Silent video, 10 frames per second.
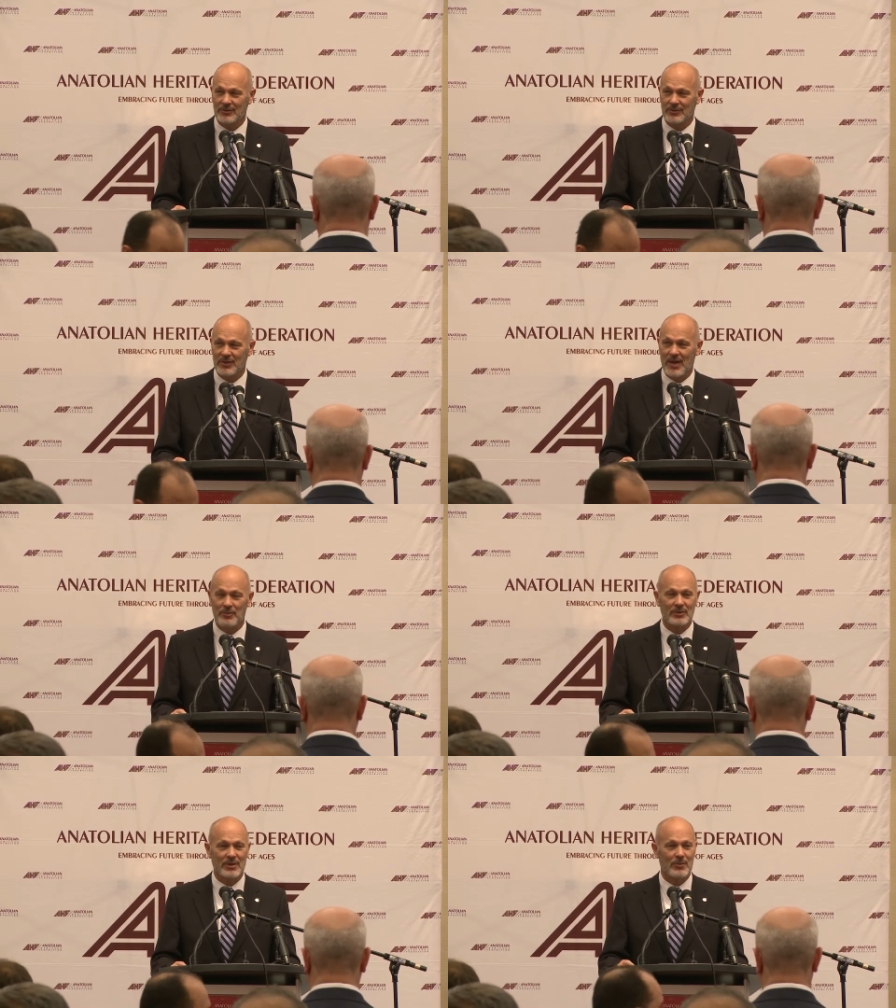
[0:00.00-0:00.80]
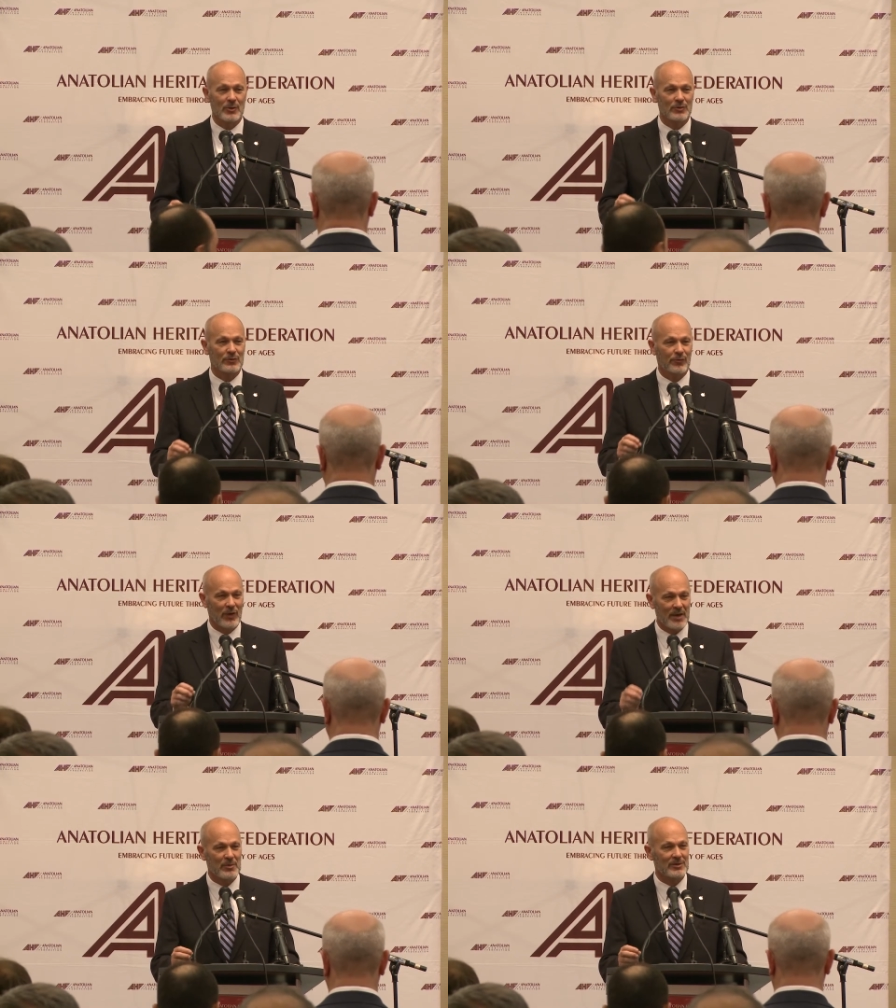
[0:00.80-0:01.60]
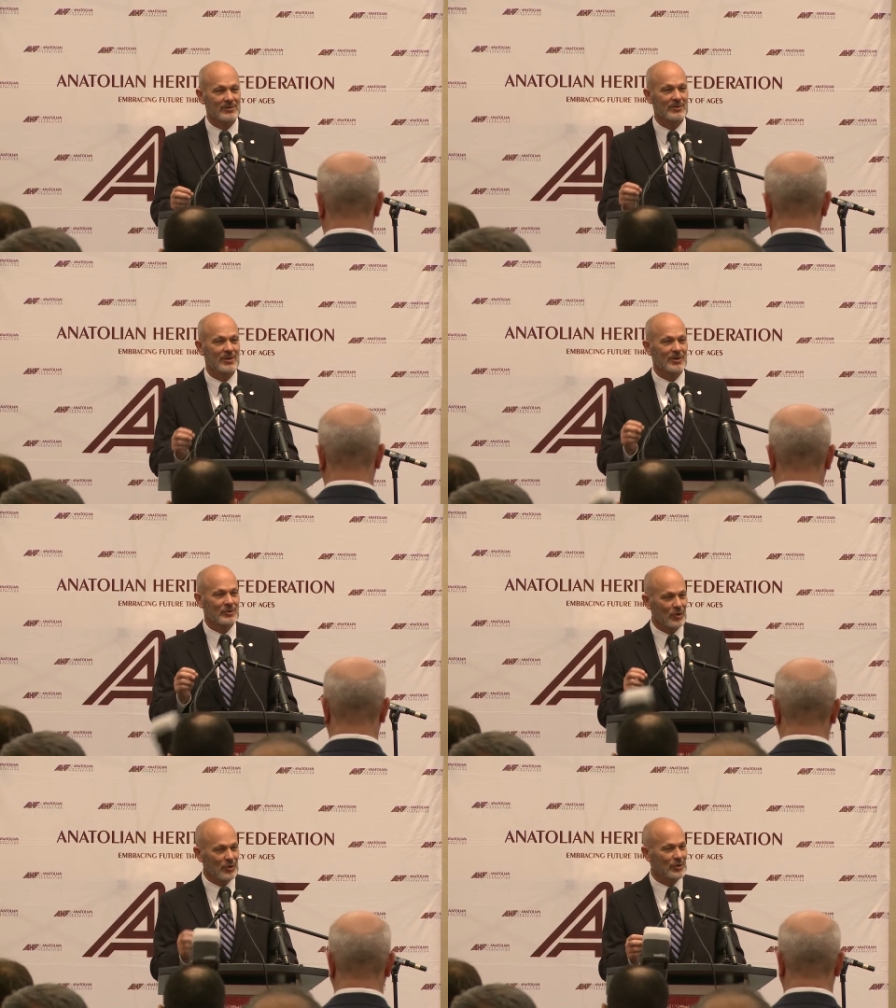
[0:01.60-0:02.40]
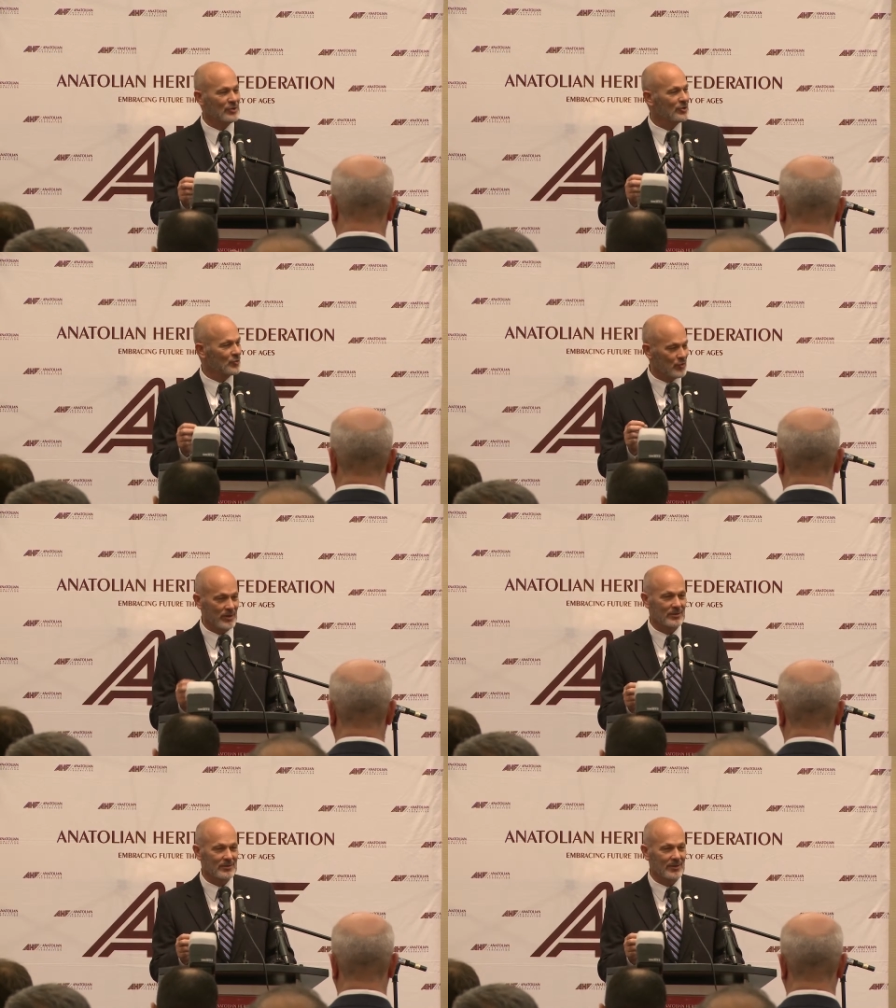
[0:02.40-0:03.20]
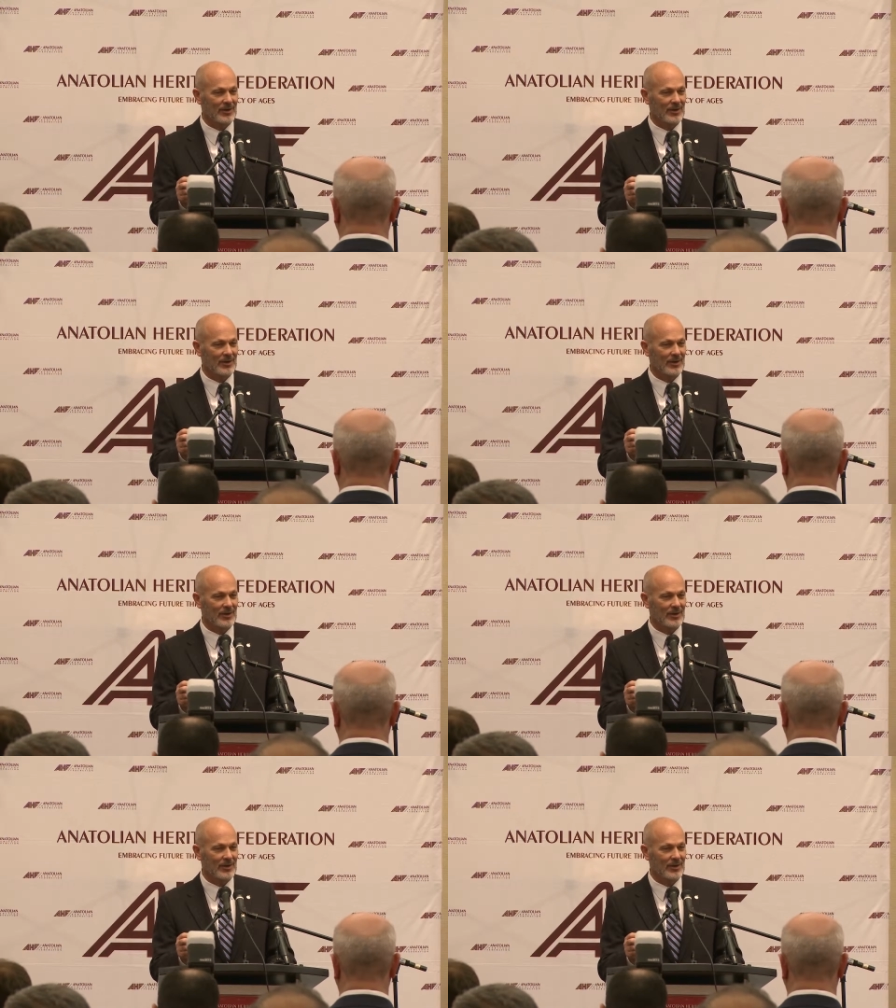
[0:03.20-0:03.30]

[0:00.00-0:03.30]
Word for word: sample some of those famous Turkish treats.